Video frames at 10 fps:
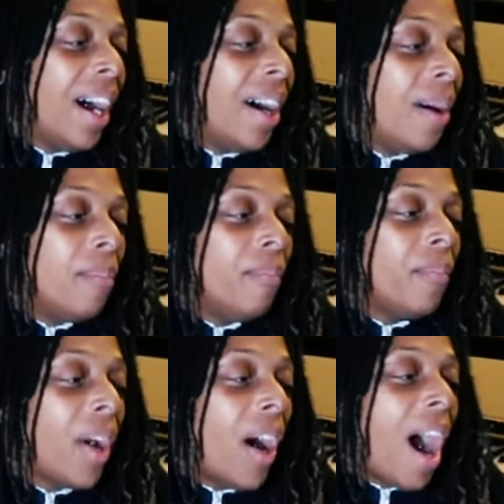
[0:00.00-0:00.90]

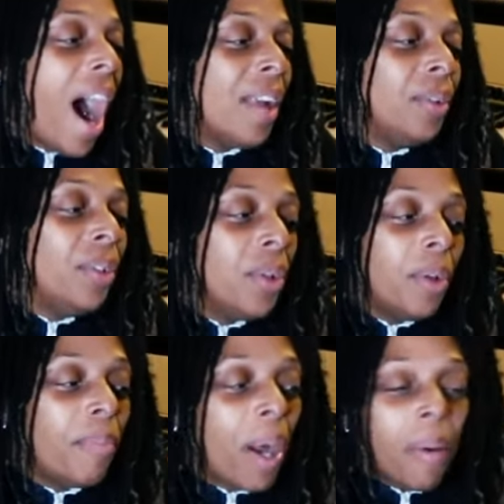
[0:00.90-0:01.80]
Um, I don't
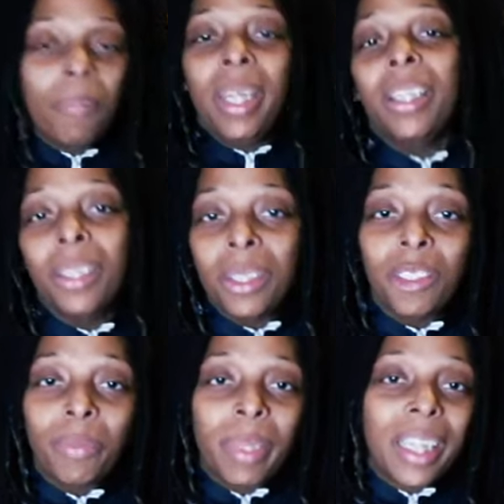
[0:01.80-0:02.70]
know about Meat
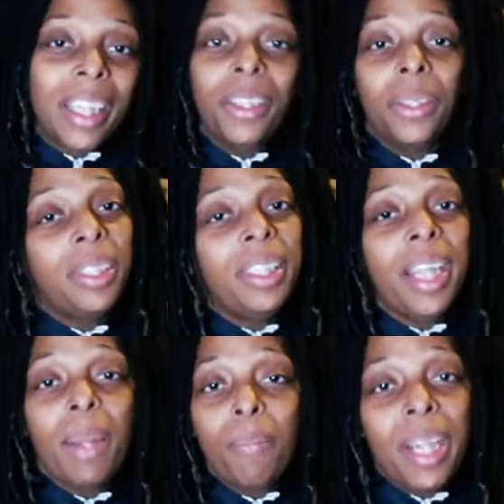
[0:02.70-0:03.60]
Loaf, but I know the
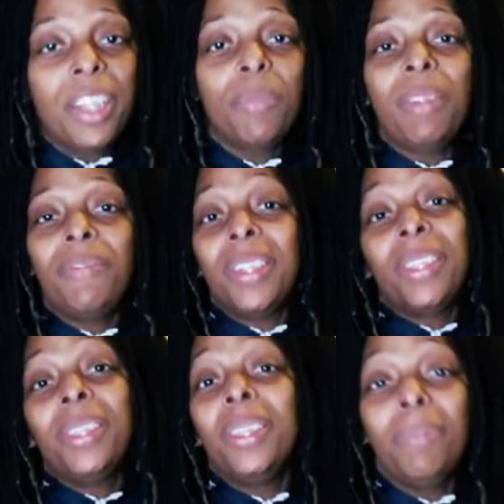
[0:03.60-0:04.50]
name makes me feel
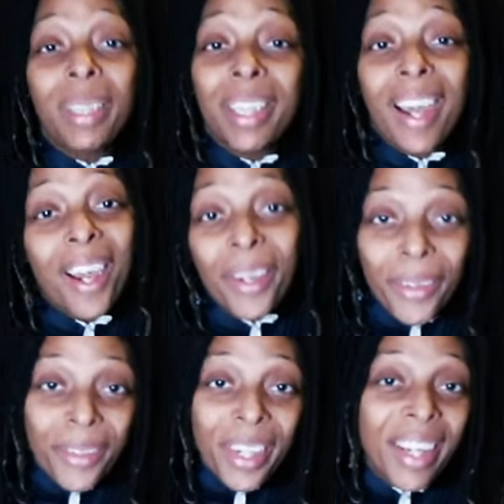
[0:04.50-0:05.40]
a little bit
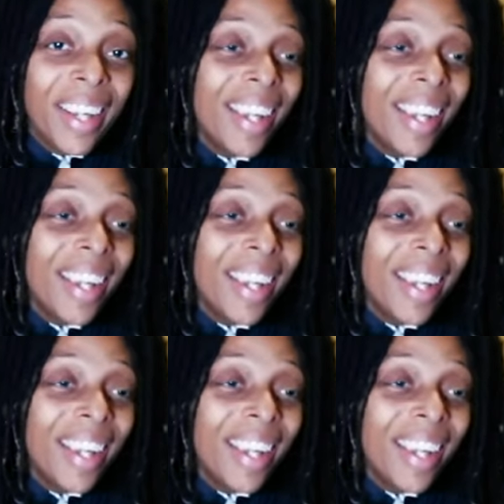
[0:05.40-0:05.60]
hungry.